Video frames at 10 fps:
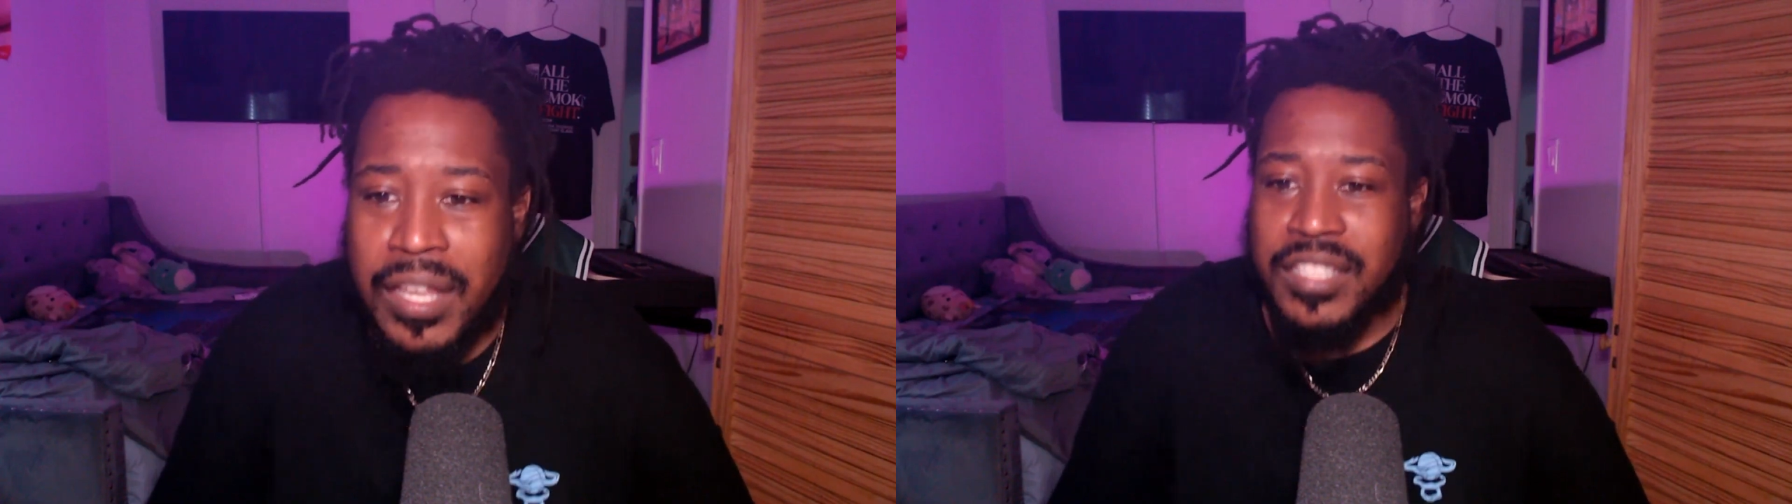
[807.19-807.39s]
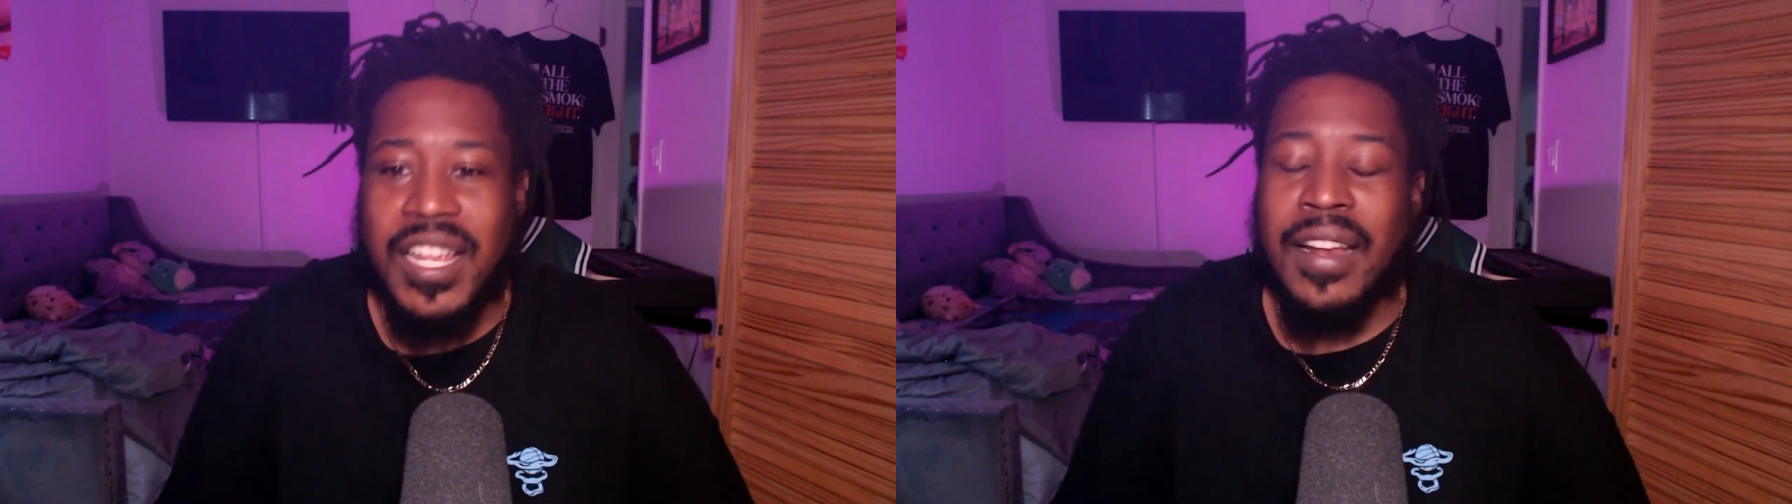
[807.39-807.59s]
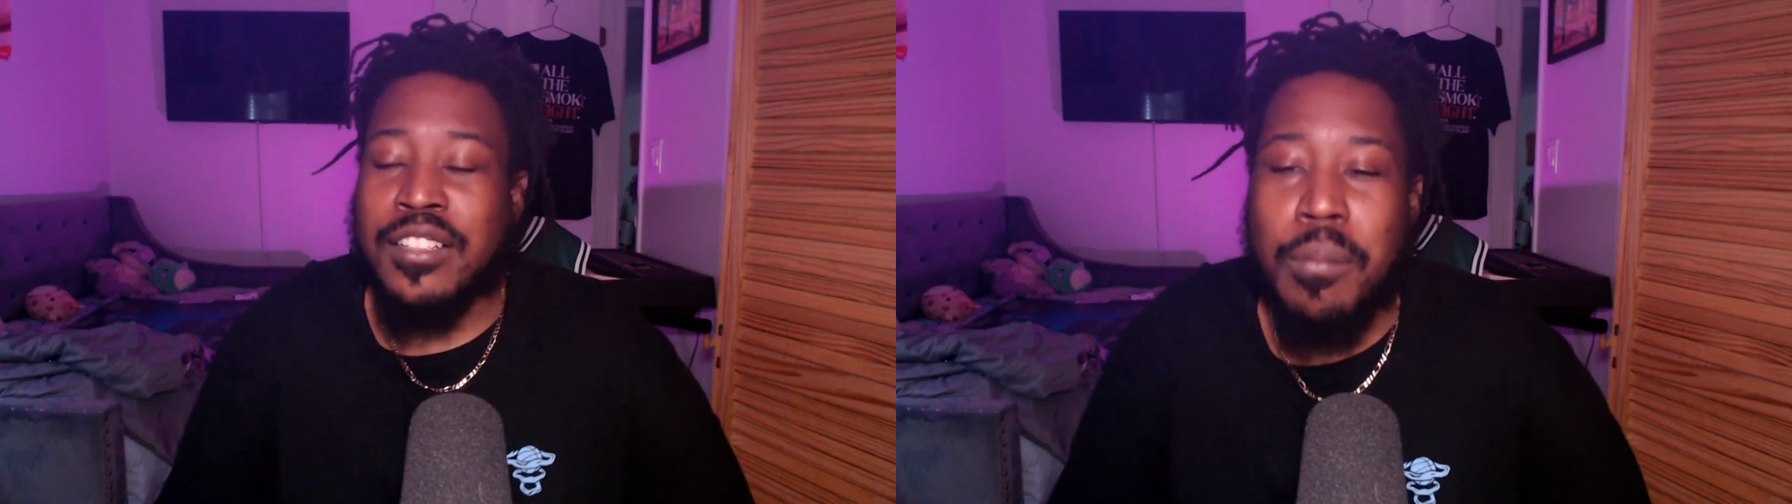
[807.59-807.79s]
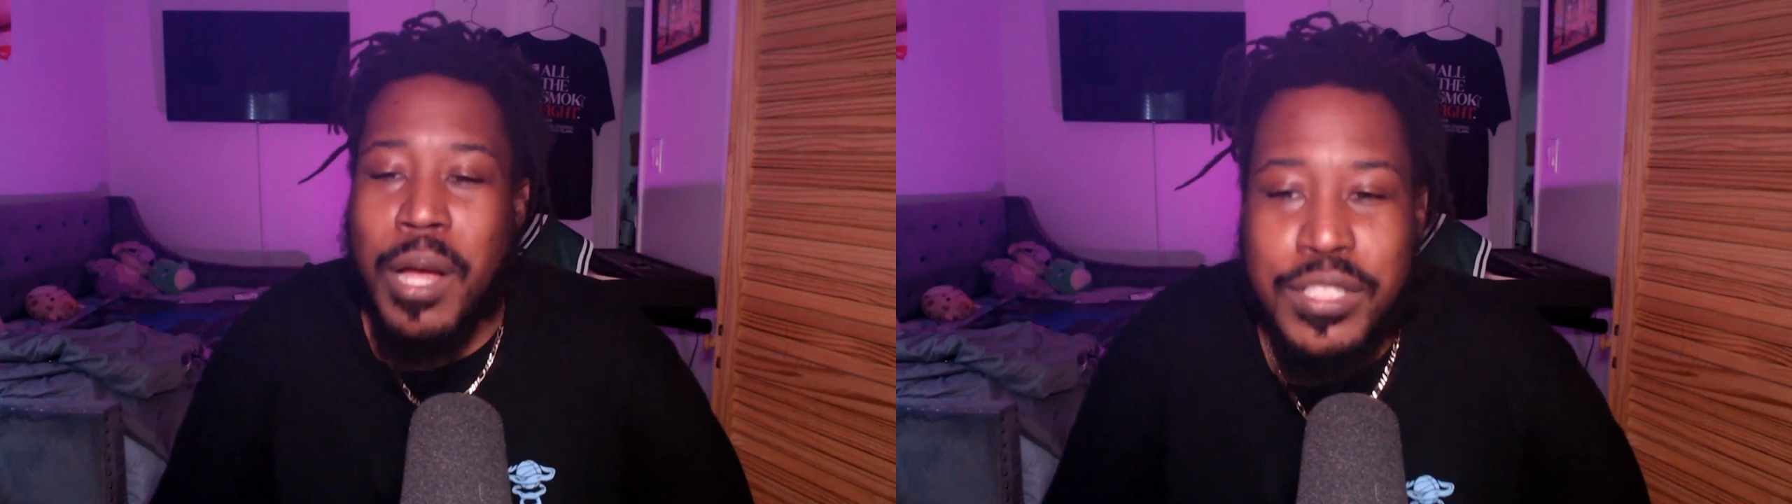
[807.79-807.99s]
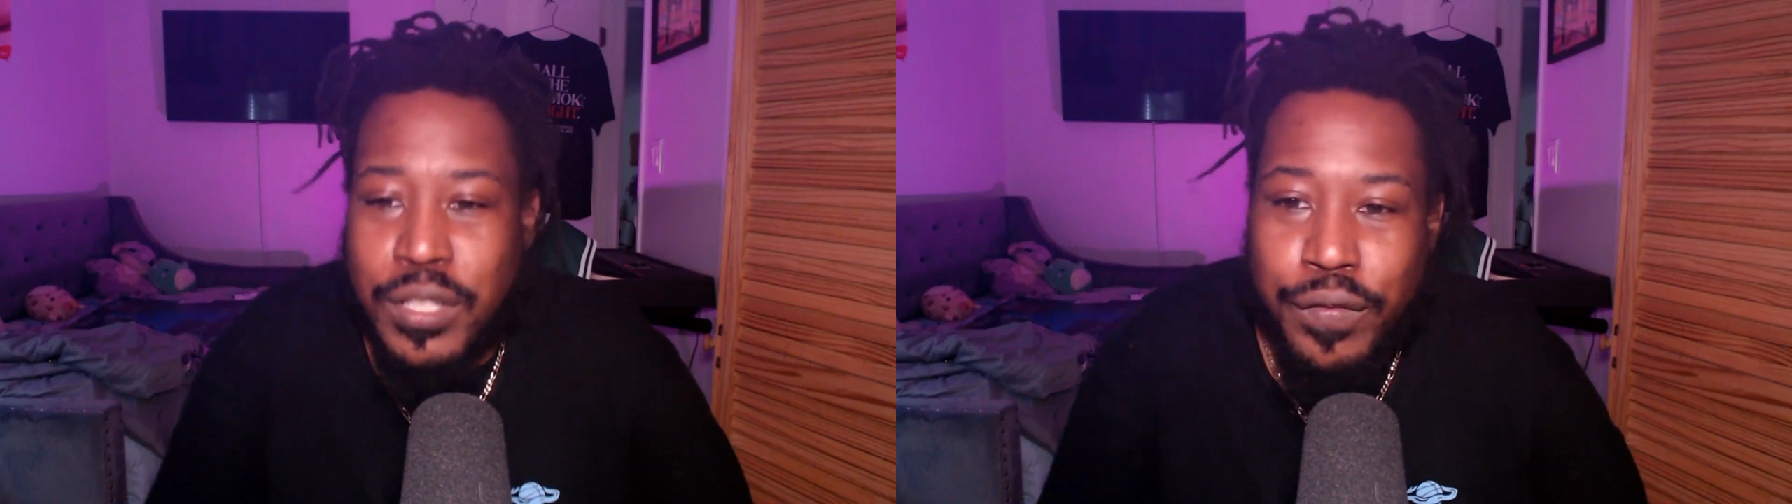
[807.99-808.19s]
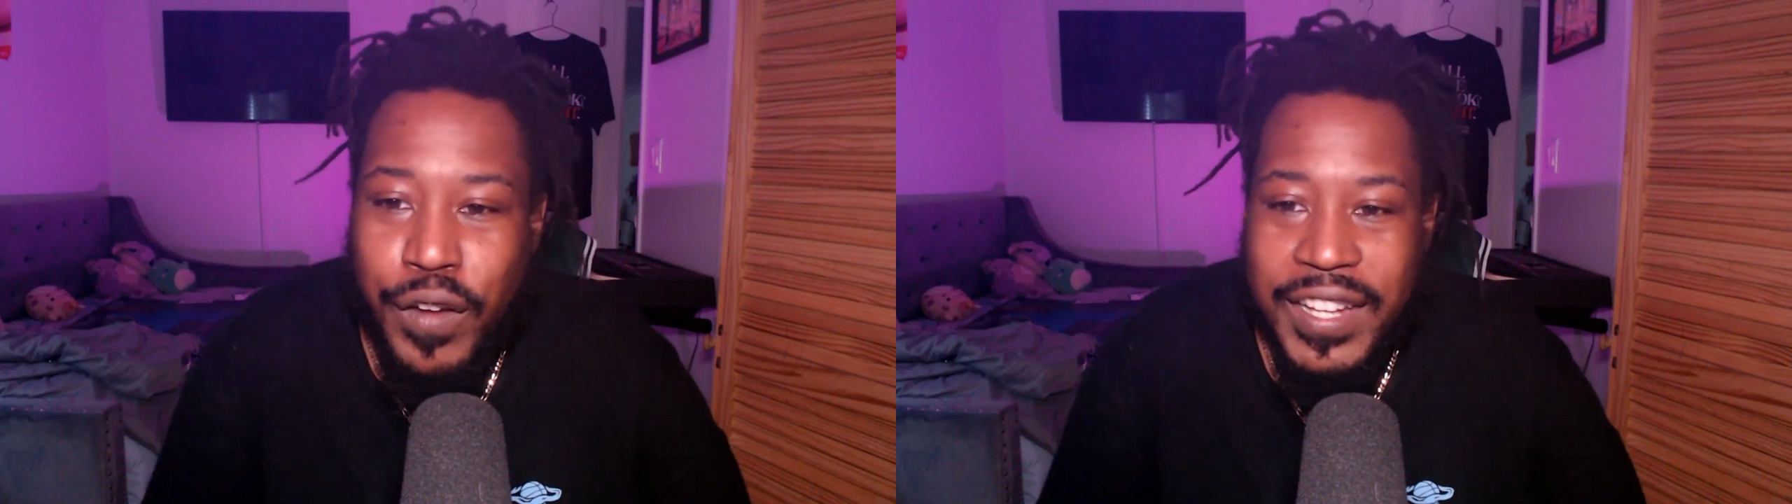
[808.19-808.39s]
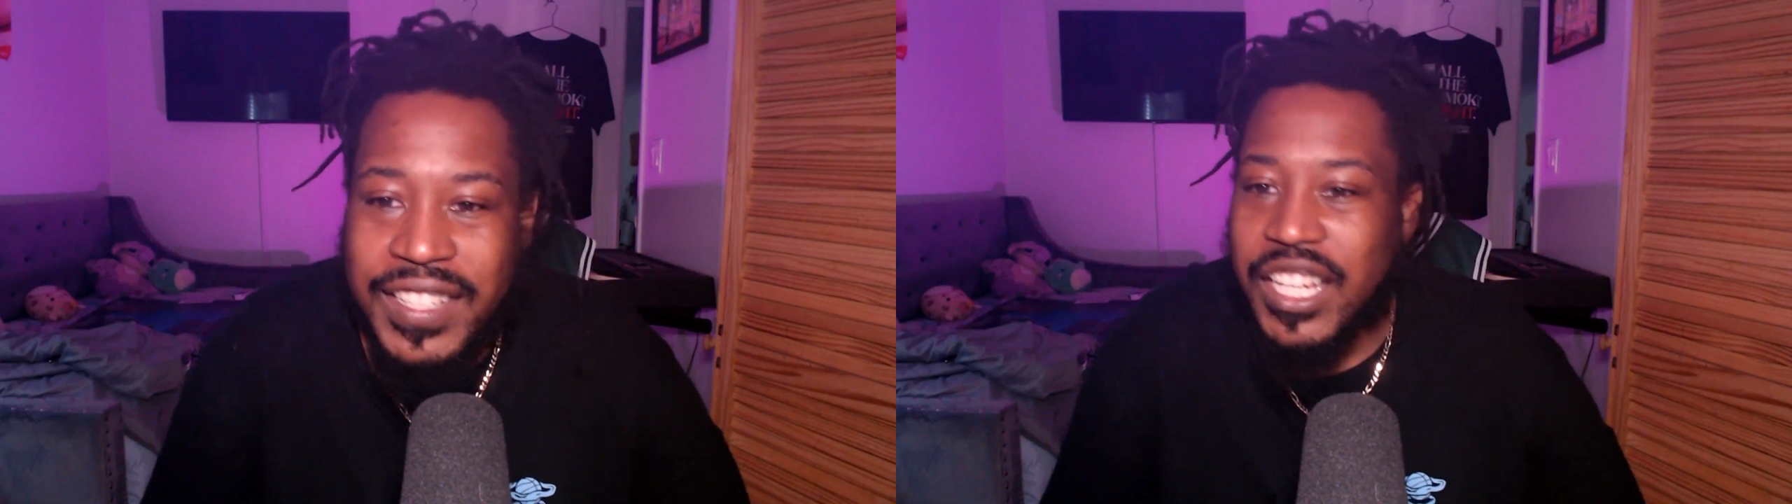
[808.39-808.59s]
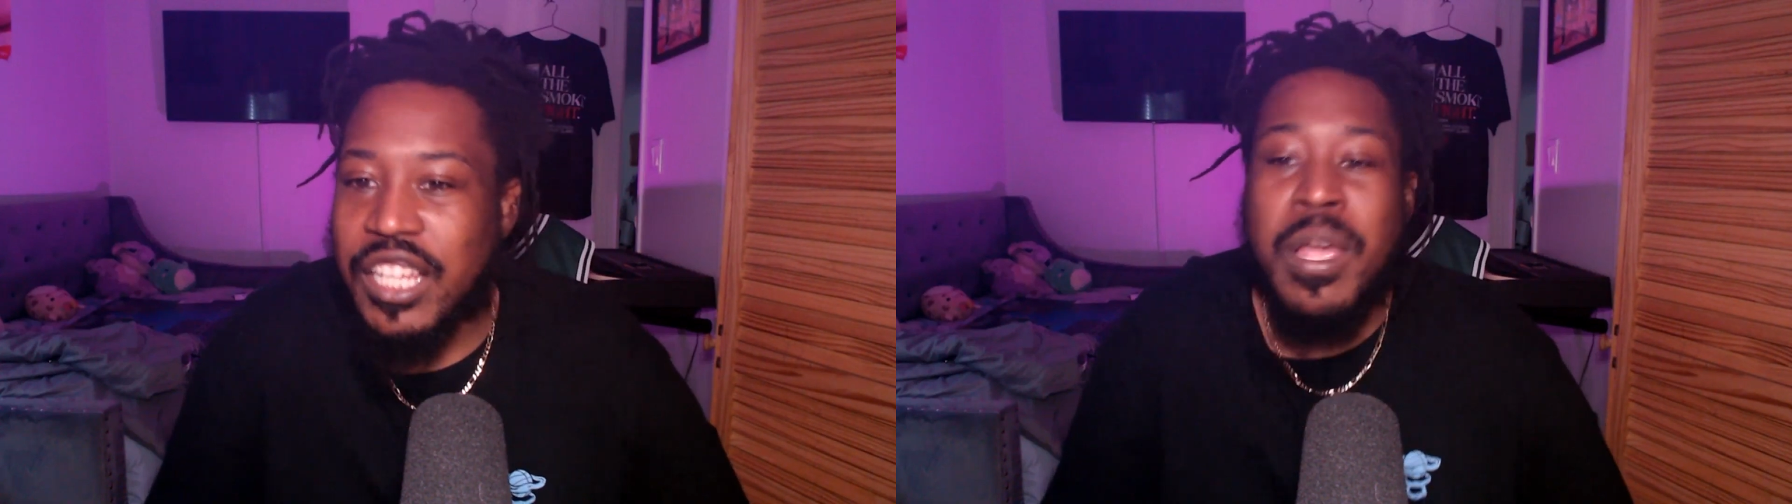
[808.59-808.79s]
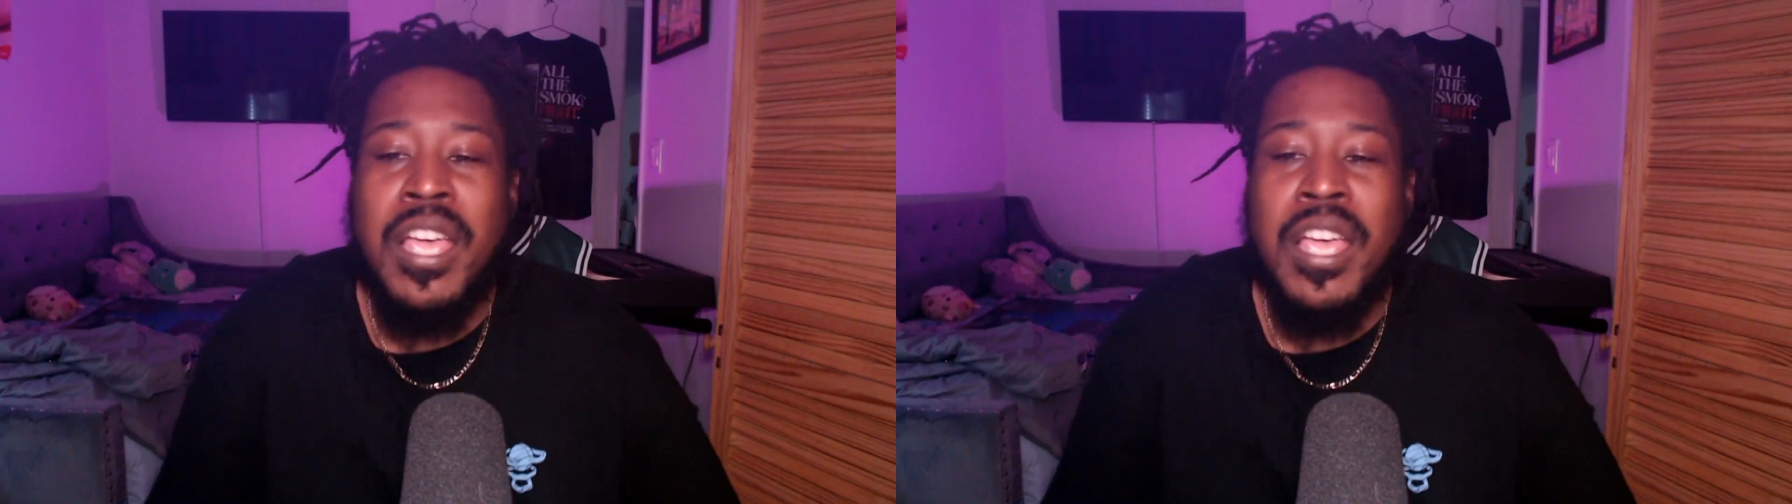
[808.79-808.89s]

Shout out to Monster Fight Team.